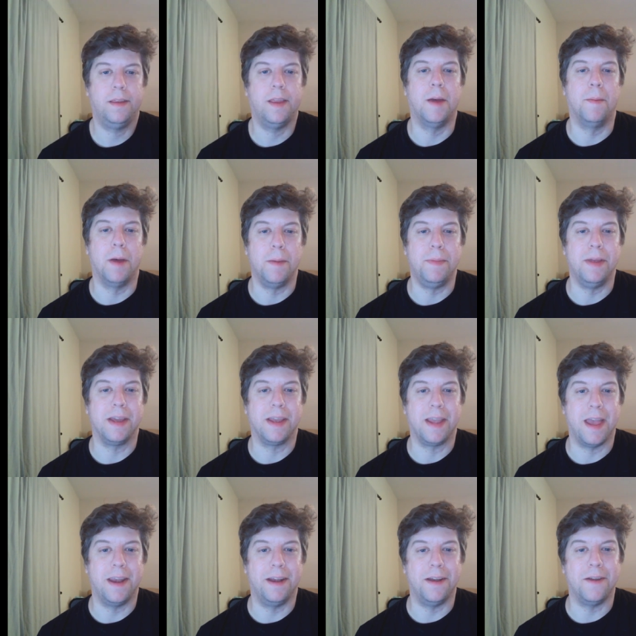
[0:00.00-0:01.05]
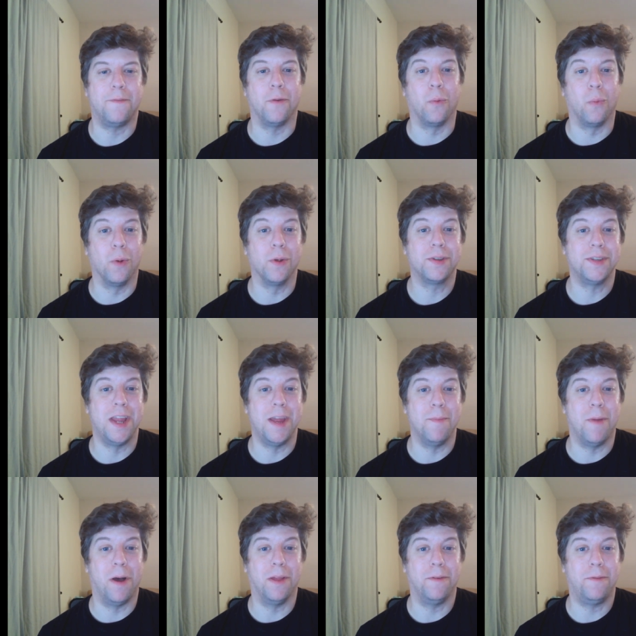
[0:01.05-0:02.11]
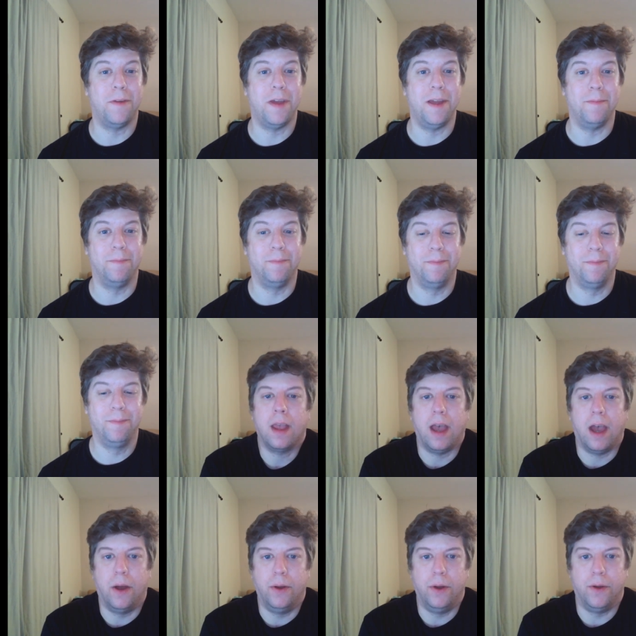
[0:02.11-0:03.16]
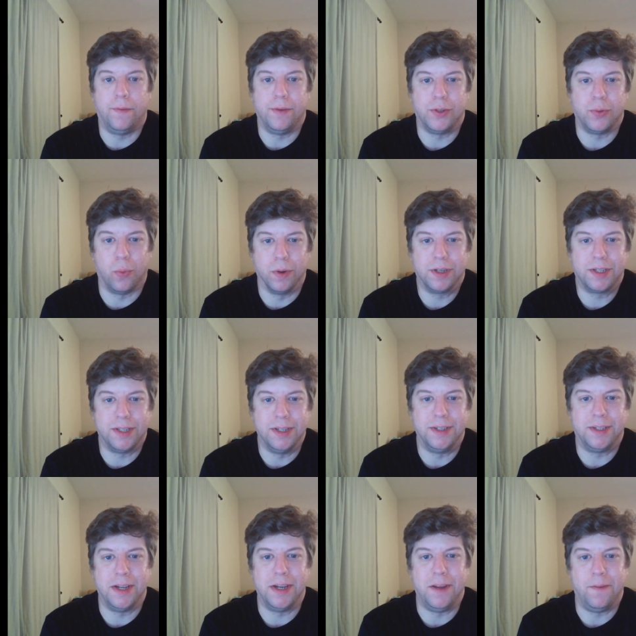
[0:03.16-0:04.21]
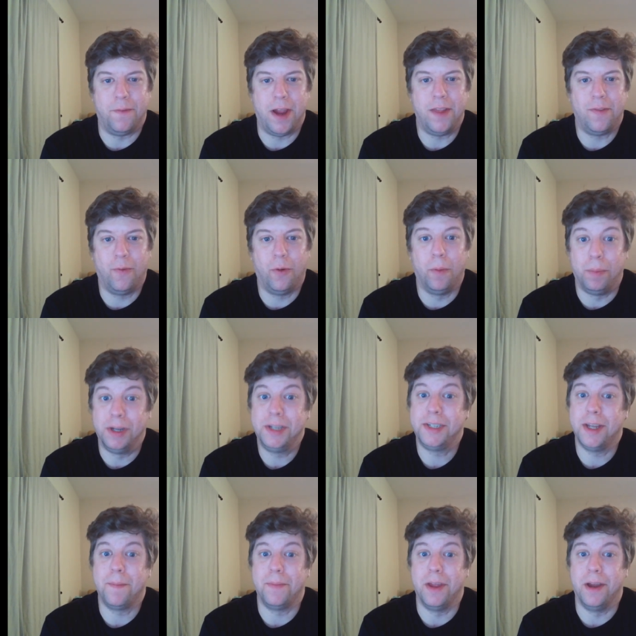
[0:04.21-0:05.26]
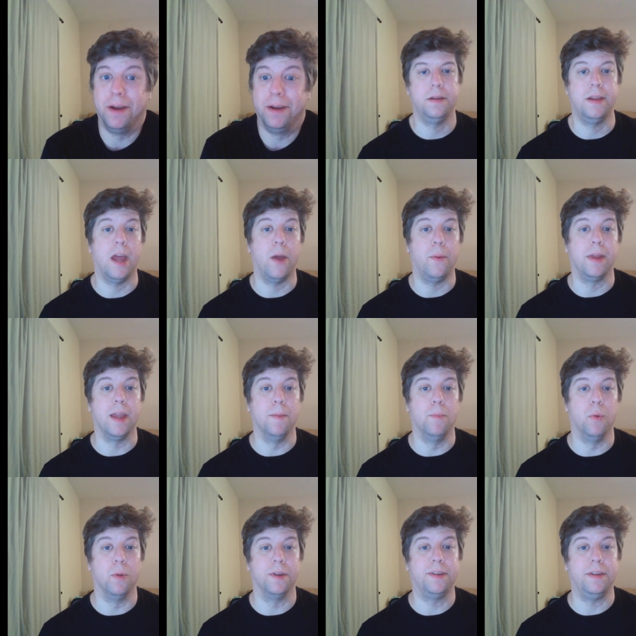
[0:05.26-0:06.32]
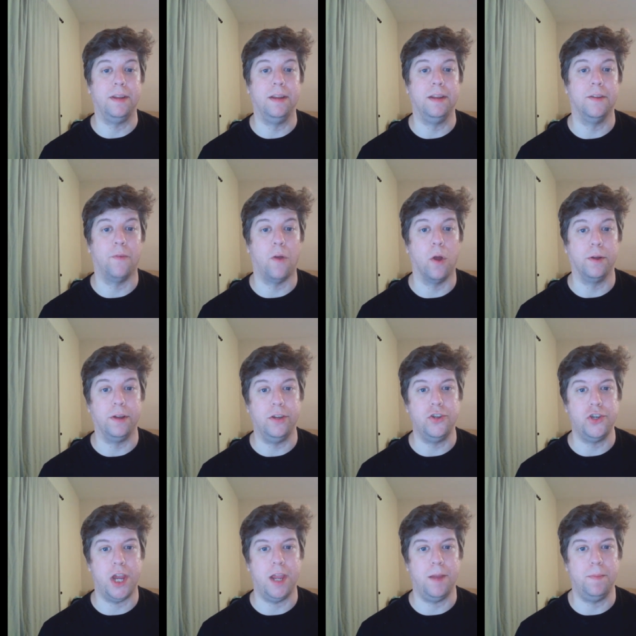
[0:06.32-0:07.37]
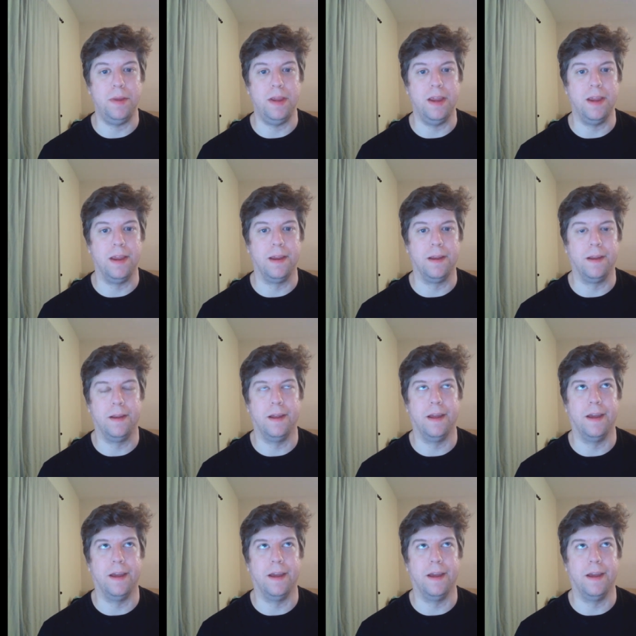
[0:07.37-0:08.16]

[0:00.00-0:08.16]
That might be a candidate for Worst Name Hall of Fame. I don't know if it's worse than Cindy Faithful, but it's up there. Now we get more scenes of RDJ being,